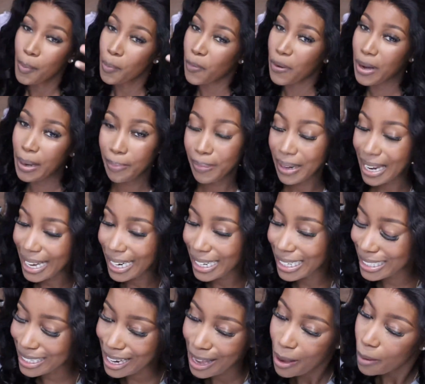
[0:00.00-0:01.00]

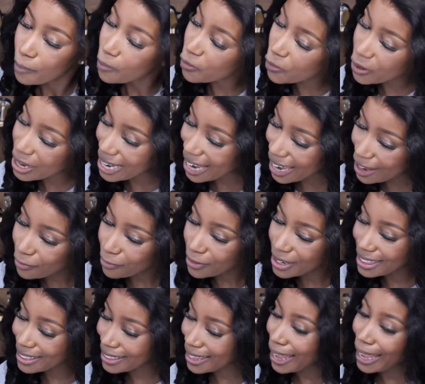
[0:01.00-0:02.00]
Pre-plucked,
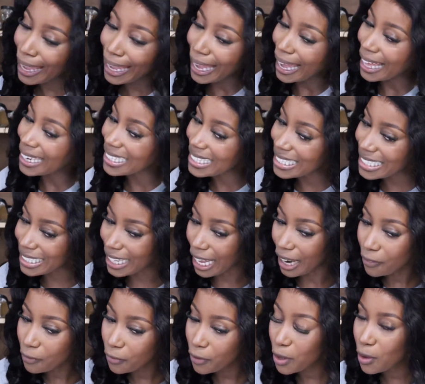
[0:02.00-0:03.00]
pre-everything, and it's
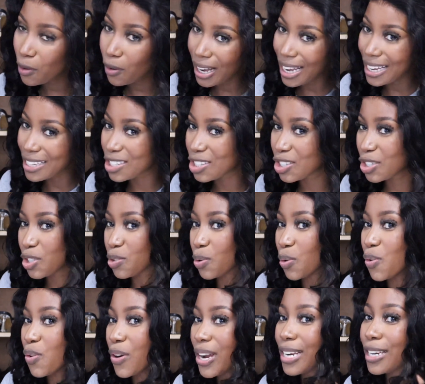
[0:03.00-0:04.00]
done for you. It's just
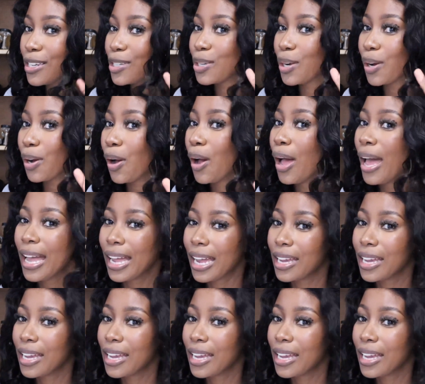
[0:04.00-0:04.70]
ready to go.